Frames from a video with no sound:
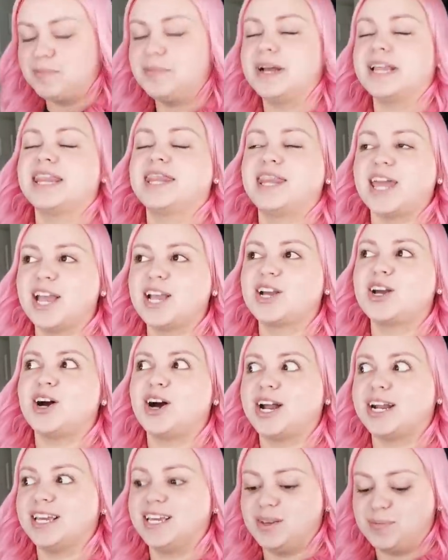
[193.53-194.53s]
But thank
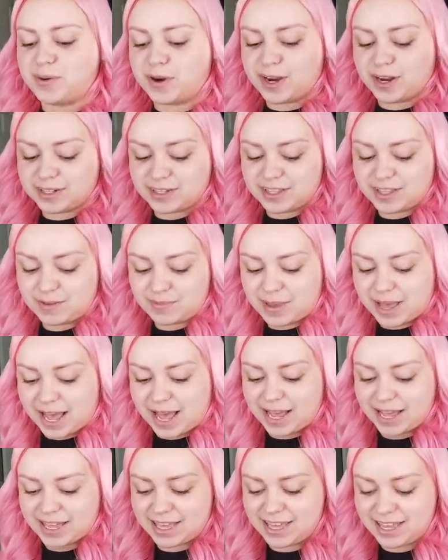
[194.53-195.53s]
God he parked in the
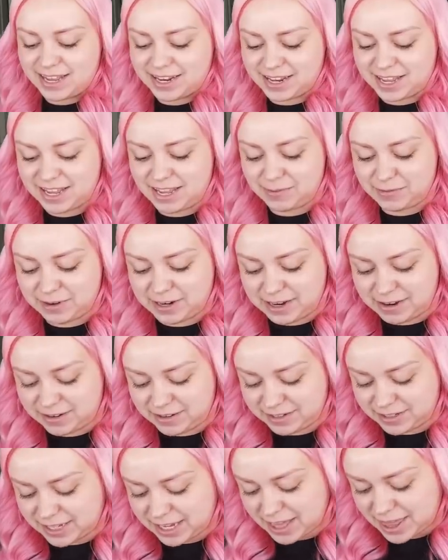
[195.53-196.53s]
back and came
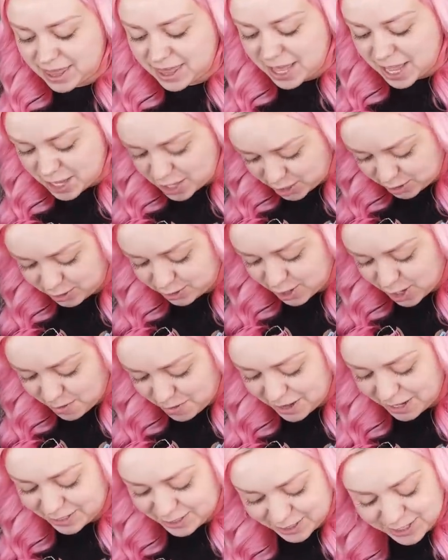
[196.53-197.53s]
around. I was like, thank you so
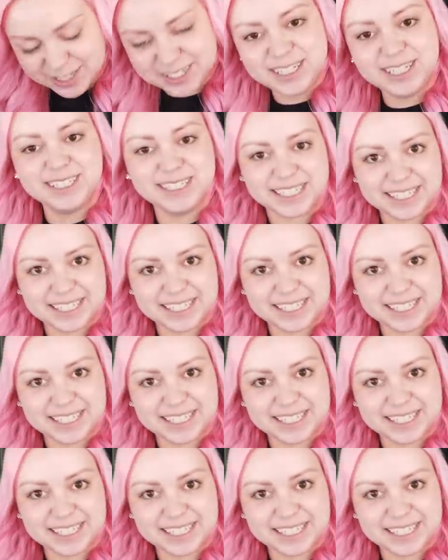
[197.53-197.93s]
much.